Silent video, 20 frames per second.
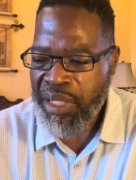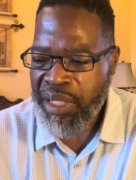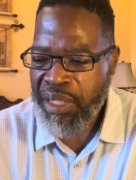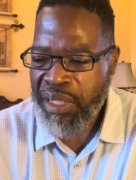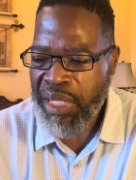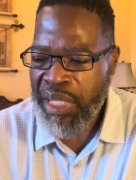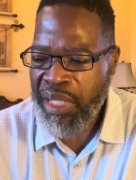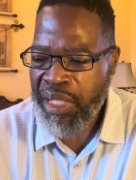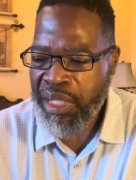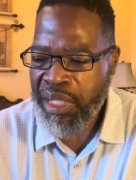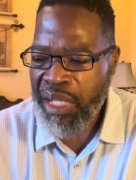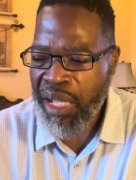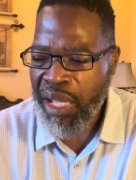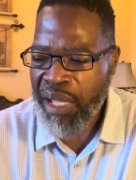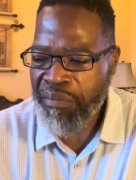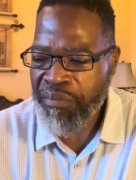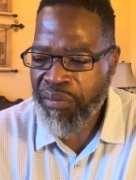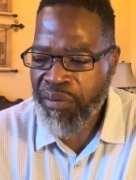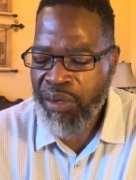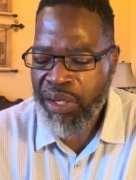thank
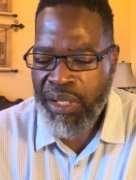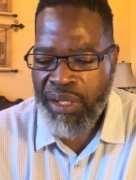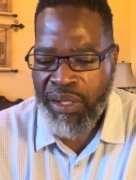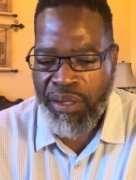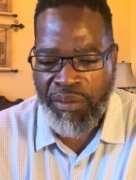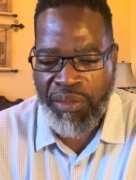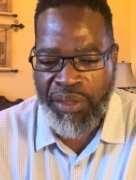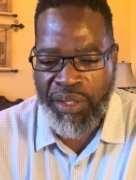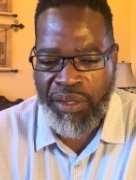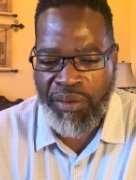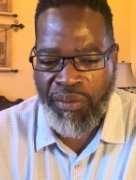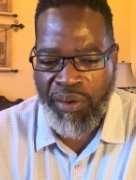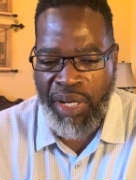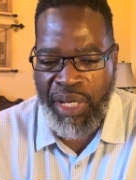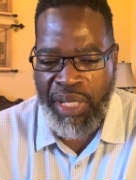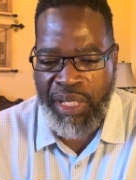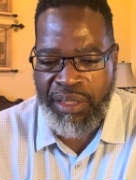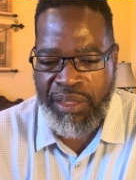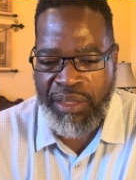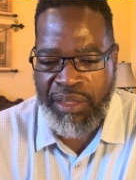God for a healthy
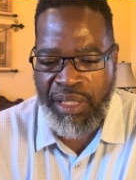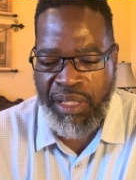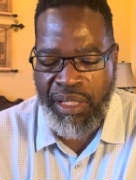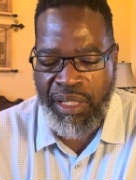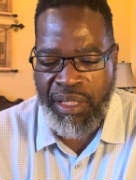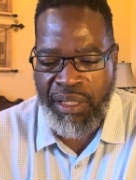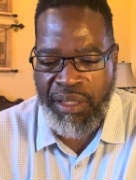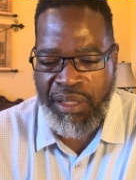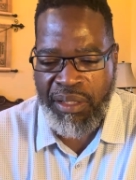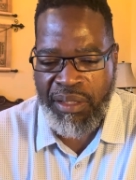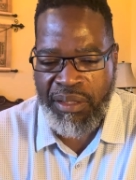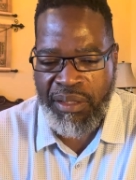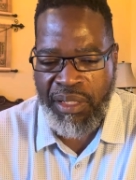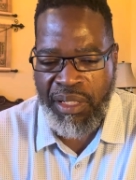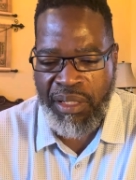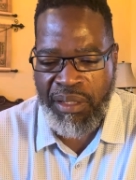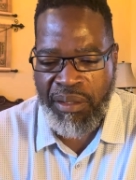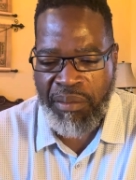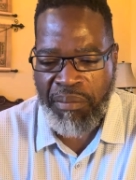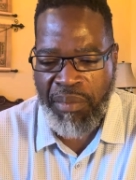grandson
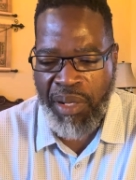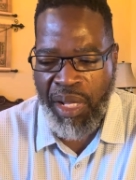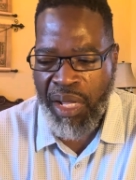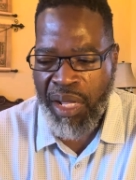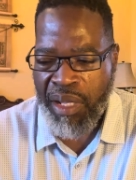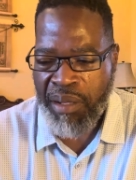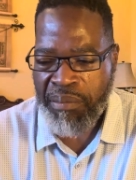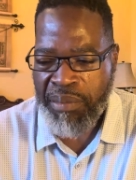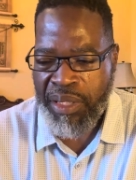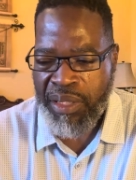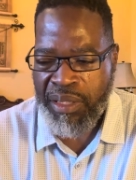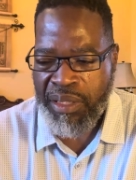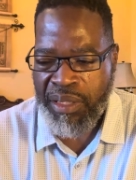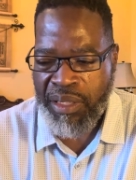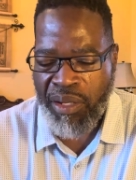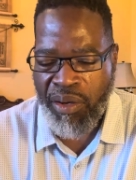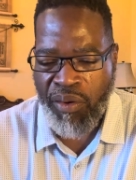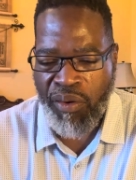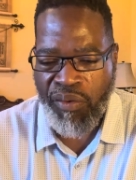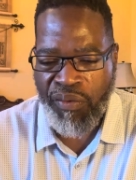and the mom yes,
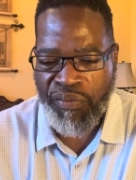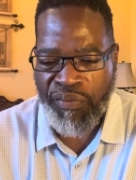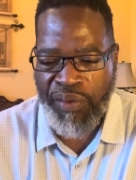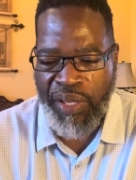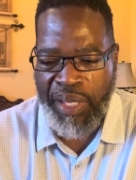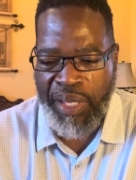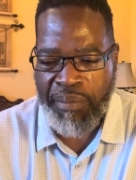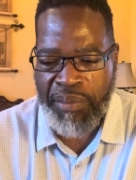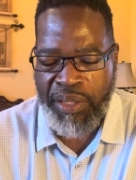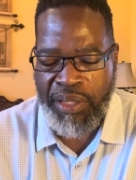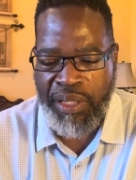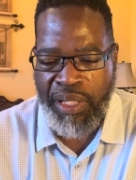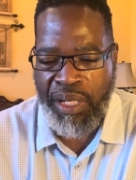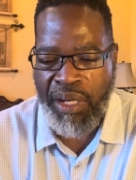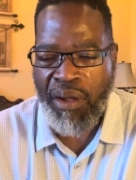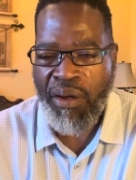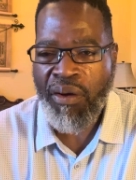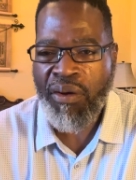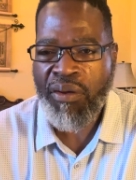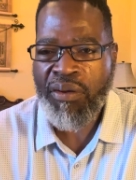and the Lord. whole family that
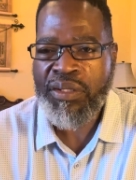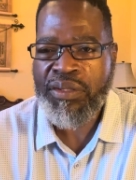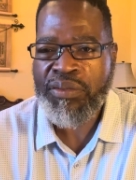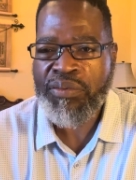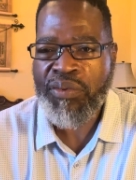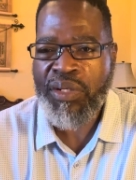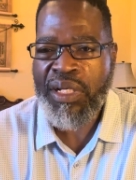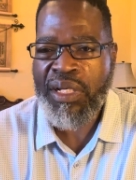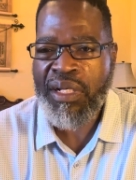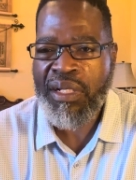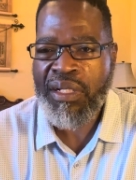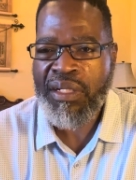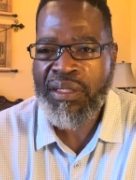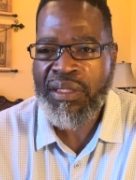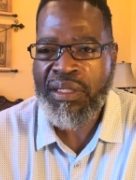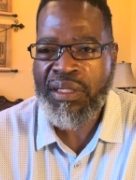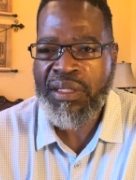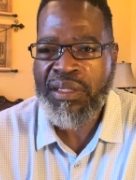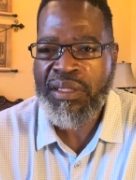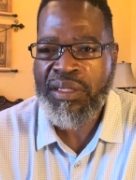all is well.
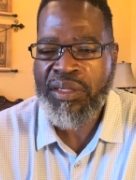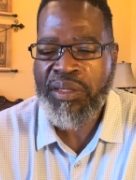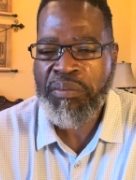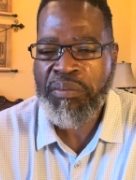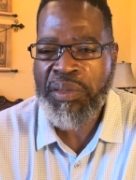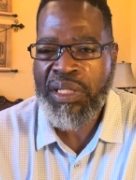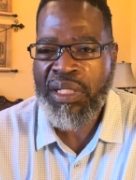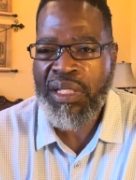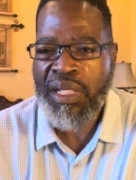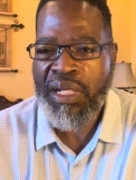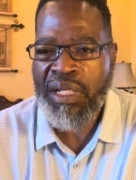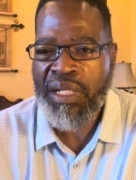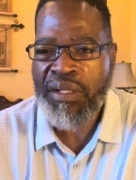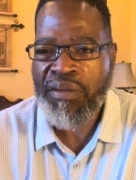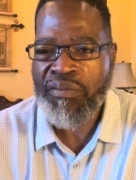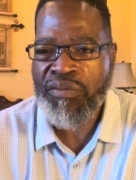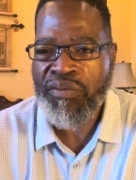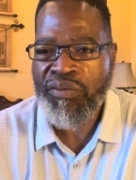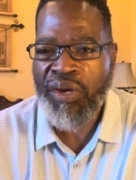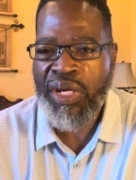And this is the beginning
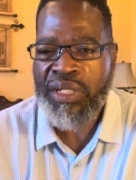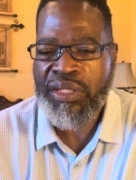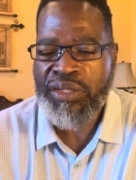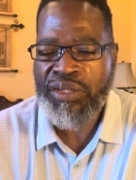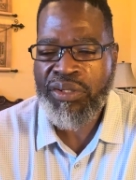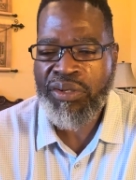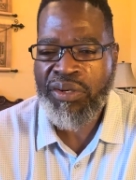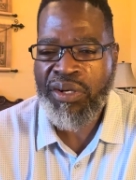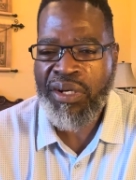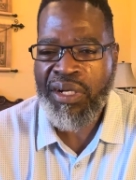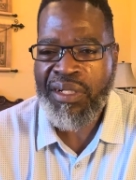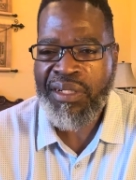of great joy.